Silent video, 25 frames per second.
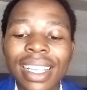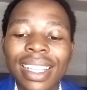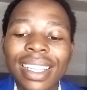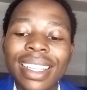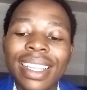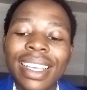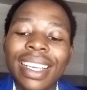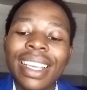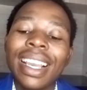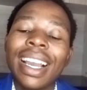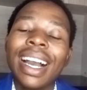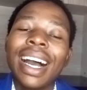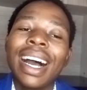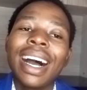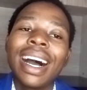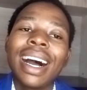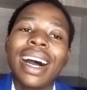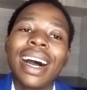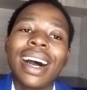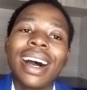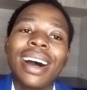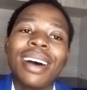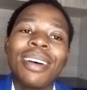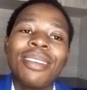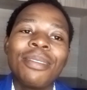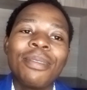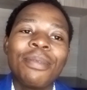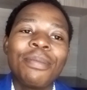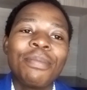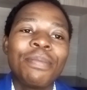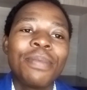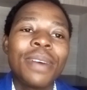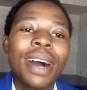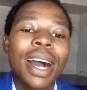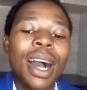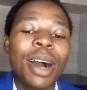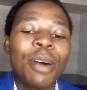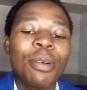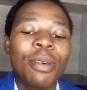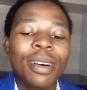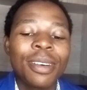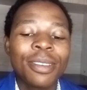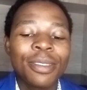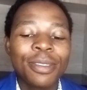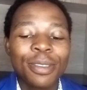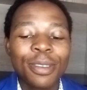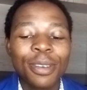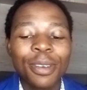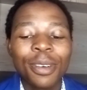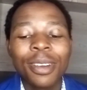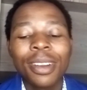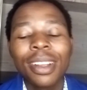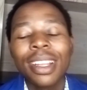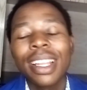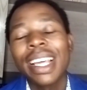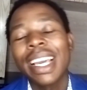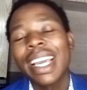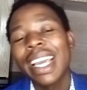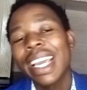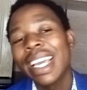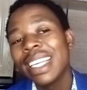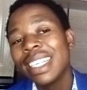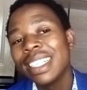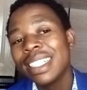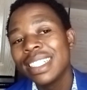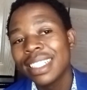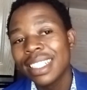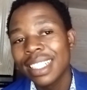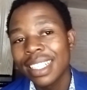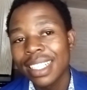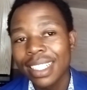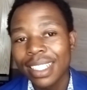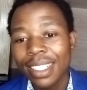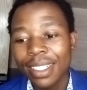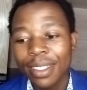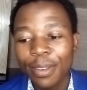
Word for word: they are powerful engines